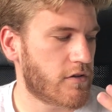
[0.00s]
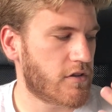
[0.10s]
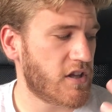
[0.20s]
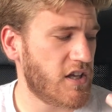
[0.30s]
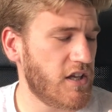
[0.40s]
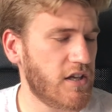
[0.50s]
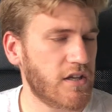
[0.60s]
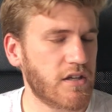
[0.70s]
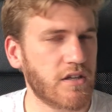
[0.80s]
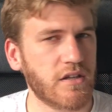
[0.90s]
The
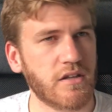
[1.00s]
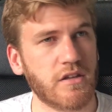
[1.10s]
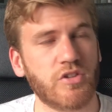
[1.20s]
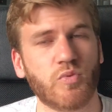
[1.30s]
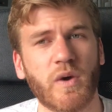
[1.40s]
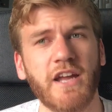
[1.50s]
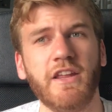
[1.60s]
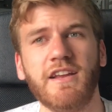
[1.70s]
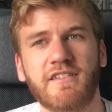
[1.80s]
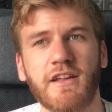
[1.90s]
way
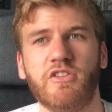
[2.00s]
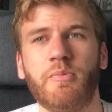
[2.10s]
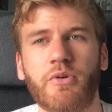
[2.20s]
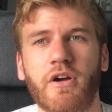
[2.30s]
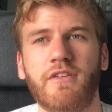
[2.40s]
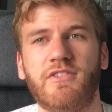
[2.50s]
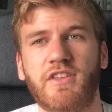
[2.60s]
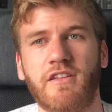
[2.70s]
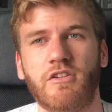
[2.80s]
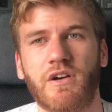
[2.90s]
they did the price
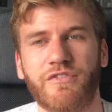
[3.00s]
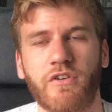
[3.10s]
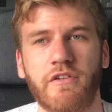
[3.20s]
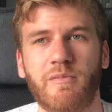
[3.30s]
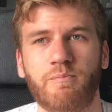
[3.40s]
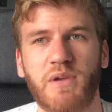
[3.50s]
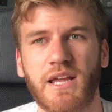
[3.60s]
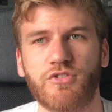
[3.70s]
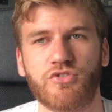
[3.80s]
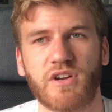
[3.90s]
thing that I find a
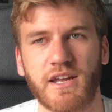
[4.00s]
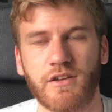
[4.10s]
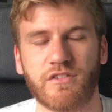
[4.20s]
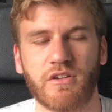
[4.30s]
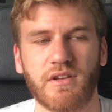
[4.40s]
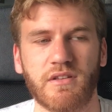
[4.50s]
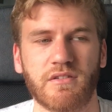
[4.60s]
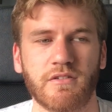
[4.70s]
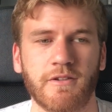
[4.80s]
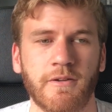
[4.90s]
bit strange. So
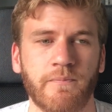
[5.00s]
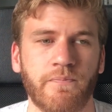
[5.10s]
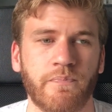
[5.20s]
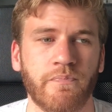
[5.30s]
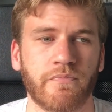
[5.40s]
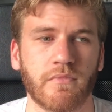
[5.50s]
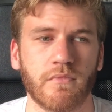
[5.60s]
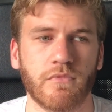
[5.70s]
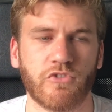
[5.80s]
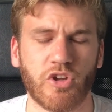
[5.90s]
it's
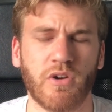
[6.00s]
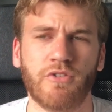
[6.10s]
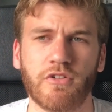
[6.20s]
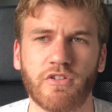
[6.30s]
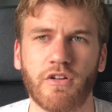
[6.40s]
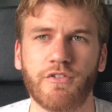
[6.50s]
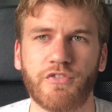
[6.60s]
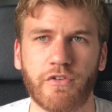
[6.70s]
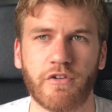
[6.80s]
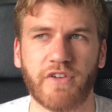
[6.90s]
$200
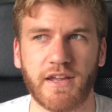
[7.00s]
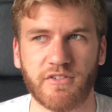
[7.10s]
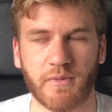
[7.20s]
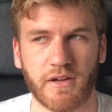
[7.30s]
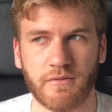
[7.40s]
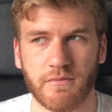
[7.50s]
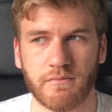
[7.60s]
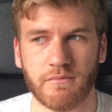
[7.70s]
for a vase mount